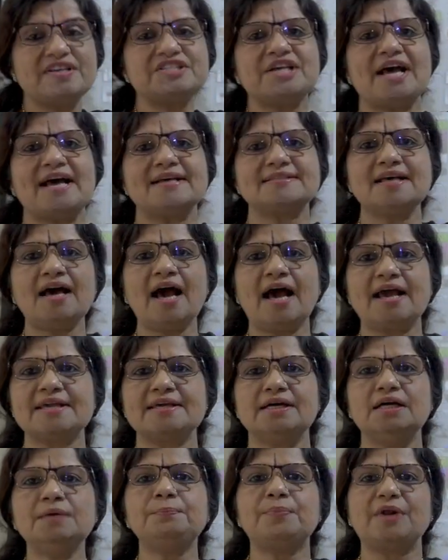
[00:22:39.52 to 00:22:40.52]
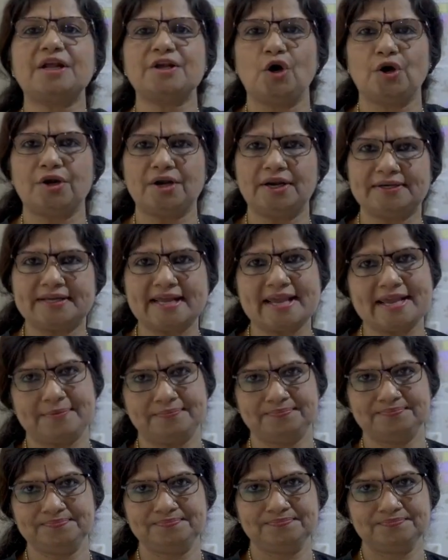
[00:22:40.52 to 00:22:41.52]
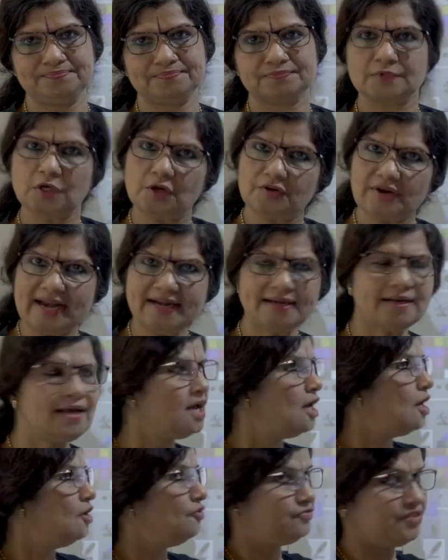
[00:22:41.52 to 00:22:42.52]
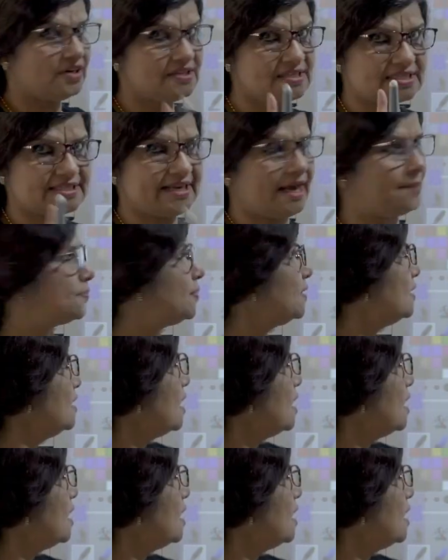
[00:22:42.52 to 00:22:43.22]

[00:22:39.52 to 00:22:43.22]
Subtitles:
which has a higher priority, right? First step.